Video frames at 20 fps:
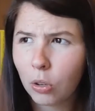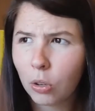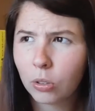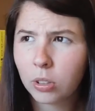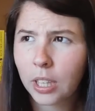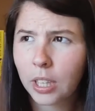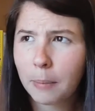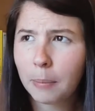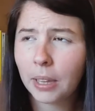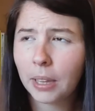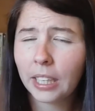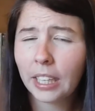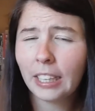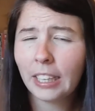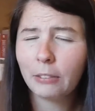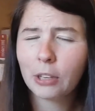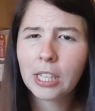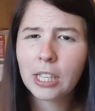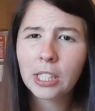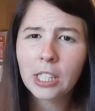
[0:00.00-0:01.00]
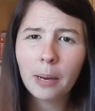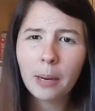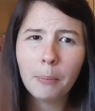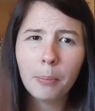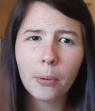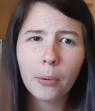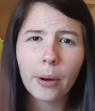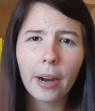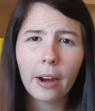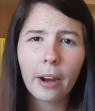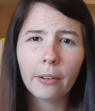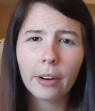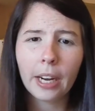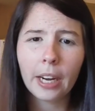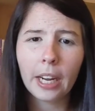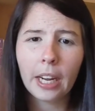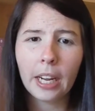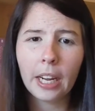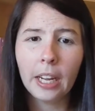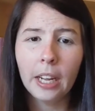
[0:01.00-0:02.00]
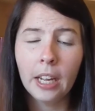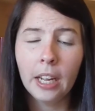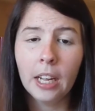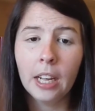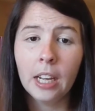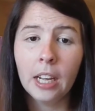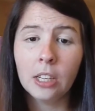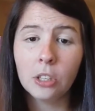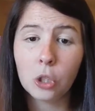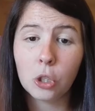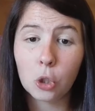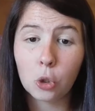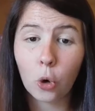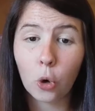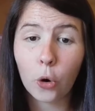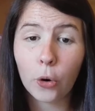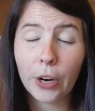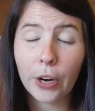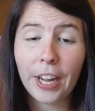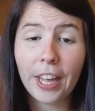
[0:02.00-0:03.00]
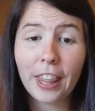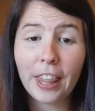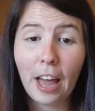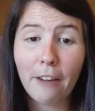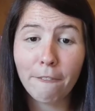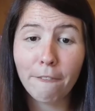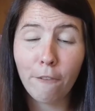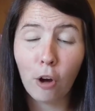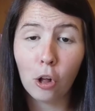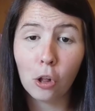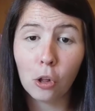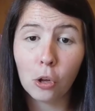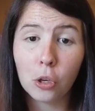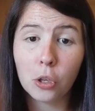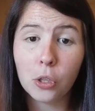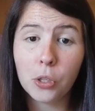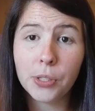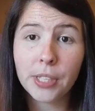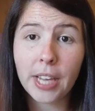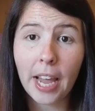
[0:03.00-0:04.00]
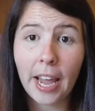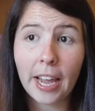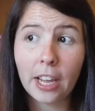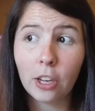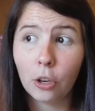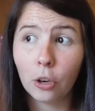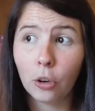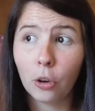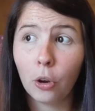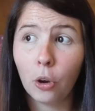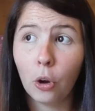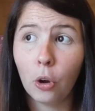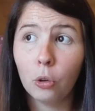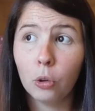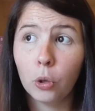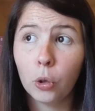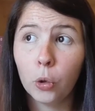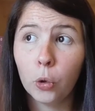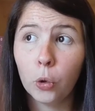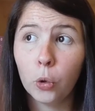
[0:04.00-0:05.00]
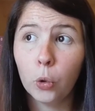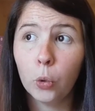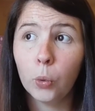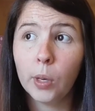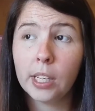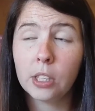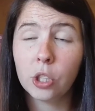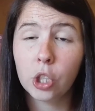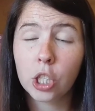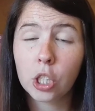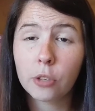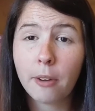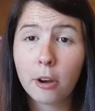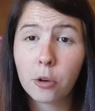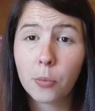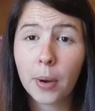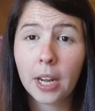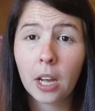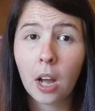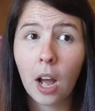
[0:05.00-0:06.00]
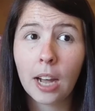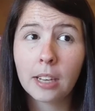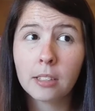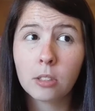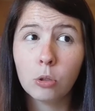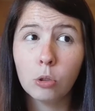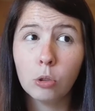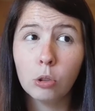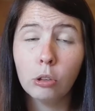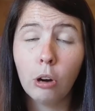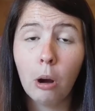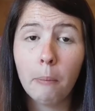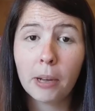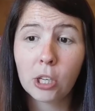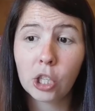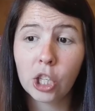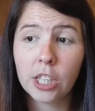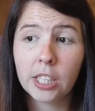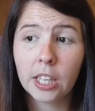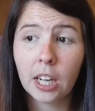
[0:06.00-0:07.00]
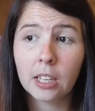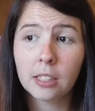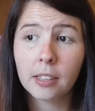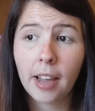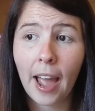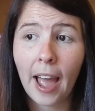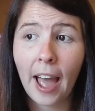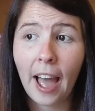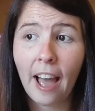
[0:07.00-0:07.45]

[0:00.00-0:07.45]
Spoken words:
adult, I believe, contemporary story that follows a girl who is just graduating high school, but she does